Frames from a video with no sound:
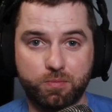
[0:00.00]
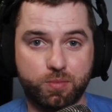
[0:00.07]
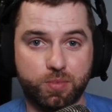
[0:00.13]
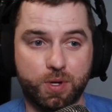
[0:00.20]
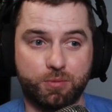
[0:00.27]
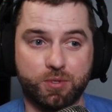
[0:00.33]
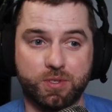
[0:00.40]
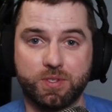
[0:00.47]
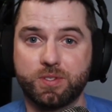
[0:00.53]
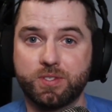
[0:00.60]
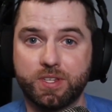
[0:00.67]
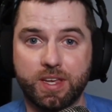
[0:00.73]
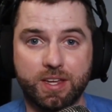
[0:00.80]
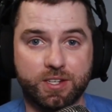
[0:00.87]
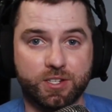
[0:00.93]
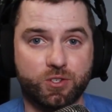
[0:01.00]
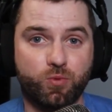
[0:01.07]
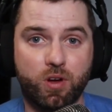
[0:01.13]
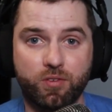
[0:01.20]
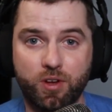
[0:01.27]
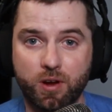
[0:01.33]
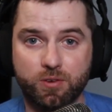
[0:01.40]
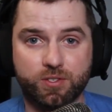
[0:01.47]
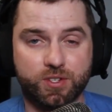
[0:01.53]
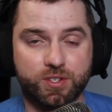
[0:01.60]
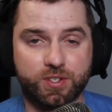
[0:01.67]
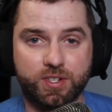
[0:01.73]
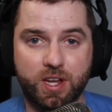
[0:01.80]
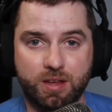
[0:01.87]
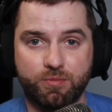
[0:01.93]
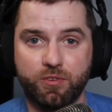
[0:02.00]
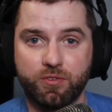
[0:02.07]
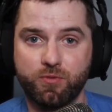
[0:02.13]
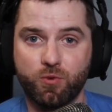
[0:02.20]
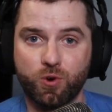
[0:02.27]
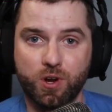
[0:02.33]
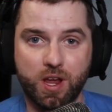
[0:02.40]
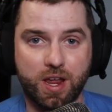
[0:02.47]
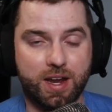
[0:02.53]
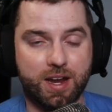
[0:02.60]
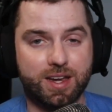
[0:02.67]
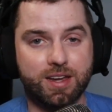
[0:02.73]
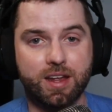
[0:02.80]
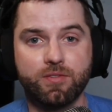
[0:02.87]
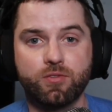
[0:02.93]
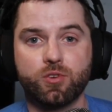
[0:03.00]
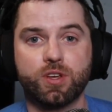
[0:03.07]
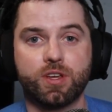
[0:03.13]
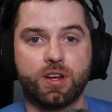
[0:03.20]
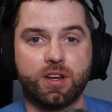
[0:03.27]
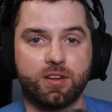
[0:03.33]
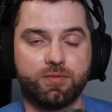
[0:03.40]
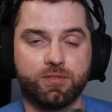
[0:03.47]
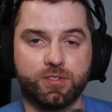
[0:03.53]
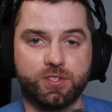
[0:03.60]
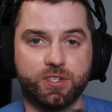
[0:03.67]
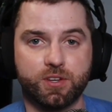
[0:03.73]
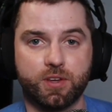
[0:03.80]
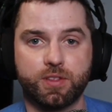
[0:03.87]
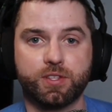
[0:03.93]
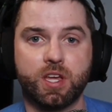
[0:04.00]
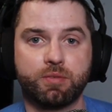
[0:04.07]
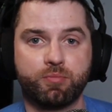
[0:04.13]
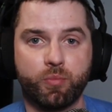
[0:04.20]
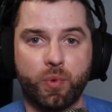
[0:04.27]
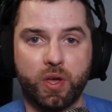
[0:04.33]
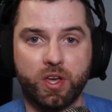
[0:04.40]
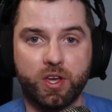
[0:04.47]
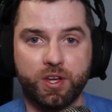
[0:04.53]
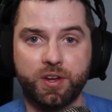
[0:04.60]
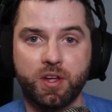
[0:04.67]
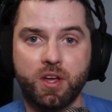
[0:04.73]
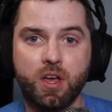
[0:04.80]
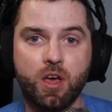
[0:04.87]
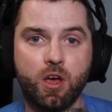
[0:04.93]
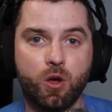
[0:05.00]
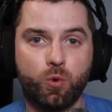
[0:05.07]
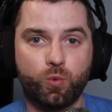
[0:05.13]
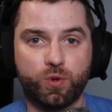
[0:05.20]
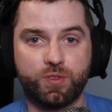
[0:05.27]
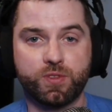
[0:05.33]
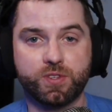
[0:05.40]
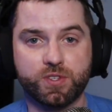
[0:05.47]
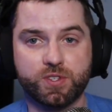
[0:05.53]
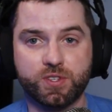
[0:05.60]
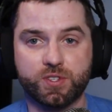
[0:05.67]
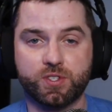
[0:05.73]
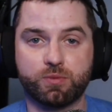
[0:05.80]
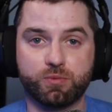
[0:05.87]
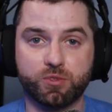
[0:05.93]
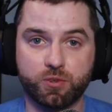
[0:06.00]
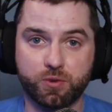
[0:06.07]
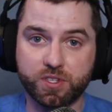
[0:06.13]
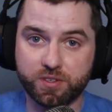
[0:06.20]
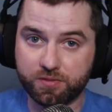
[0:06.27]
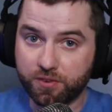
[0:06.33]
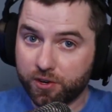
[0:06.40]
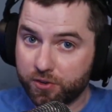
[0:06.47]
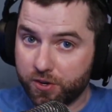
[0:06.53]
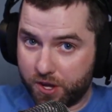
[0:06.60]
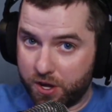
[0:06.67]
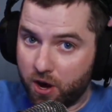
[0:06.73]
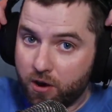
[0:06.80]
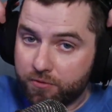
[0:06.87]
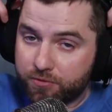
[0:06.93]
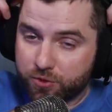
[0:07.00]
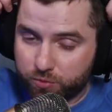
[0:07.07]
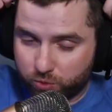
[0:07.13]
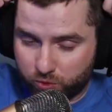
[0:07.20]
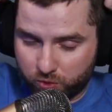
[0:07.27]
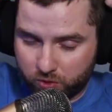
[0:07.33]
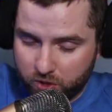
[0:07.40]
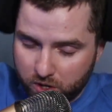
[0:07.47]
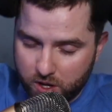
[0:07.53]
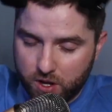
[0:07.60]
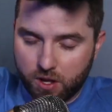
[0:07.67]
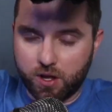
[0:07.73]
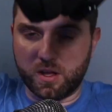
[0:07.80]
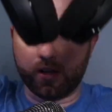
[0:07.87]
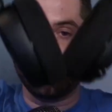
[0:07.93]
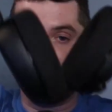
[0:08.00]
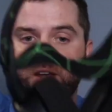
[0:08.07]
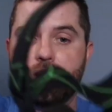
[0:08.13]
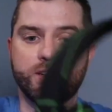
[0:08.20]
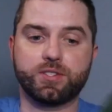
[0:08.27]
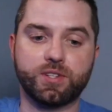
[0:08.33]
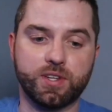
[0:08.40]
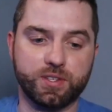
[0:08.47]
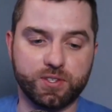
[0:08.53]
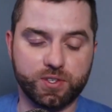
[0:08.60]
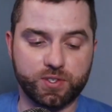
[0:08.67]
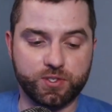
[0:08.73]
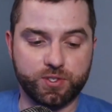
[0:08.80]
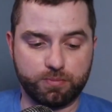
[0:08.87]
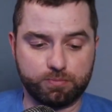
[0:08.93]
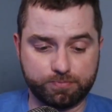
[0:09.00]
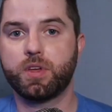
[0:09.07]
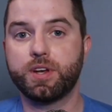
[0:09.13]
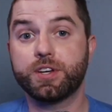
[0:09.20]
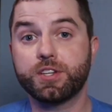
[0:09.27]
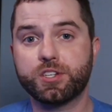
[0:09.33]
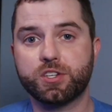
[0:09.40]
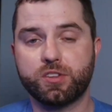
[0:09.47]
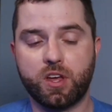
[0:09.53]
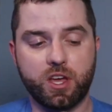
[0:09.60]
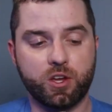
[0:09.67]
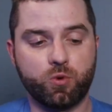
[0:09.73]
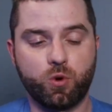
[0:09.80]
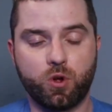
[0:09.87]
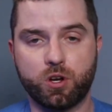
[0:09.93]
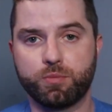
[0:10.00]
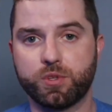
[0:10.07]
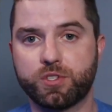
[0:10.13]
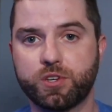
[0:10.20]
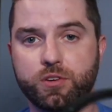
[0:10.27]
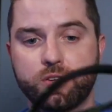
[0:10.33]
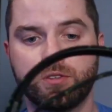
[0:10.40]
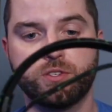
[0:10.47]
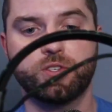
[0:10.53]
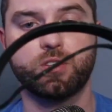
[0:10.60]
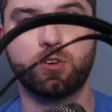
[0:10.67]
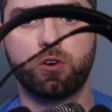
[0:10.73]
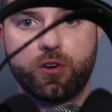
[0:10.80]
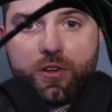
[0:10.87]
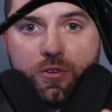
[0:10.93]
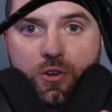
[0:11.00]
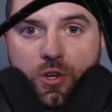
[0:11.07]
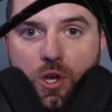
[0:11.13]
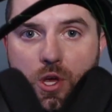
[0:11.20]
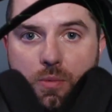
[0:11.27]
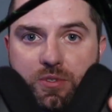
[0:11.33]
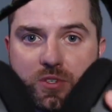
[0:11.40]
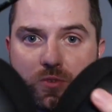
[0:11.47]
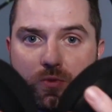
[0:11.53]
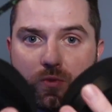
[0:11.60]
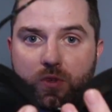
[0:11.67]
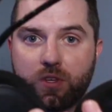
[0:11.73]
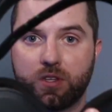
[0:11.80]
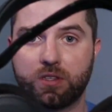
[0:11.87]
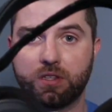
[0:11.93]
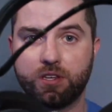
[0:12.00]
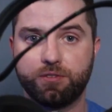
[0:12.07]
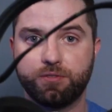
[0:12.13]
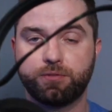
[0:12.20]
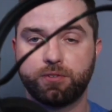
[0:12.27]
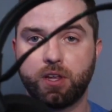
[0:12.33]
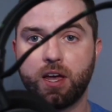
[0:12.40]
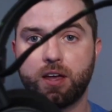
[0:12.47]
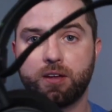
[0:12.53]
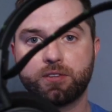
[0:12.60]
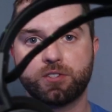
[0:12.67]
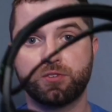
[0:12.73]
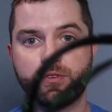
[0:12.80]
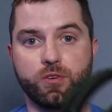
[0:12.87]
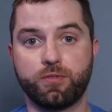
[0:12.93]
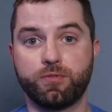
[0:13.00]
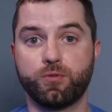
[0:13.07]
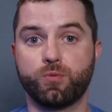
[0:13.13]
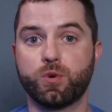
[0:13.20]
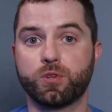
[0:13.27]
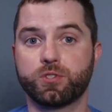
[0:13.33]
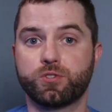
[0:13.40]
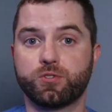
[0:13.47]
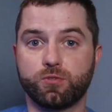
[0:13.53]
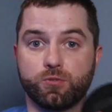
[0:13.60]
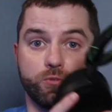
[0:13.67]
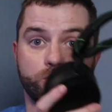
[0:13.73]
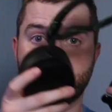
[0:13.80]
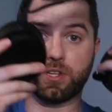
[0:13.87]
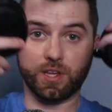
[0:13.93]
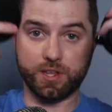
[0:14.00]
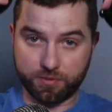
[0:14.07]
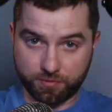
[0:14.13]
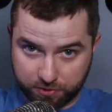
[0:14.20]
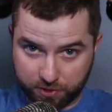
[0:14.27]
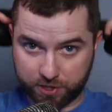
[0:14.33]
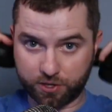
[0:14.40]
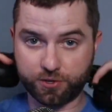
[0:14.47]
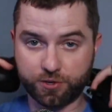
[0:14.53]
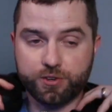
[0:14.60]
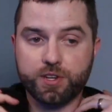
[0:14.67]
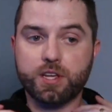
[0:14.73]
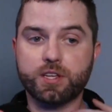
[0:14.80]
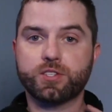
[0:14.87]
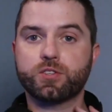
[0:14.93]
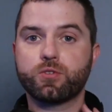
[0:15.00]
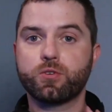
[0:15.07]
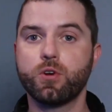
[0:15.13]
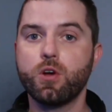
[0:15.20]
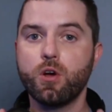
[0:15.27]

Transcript: probably 10, 12 hours at a time before, and I never get any fatigue on the top of my head with this system. So it's a very comfortable headset system. In addition to the high quality materials, our ear cups can lay flat. So if you want to lay them flat on your desk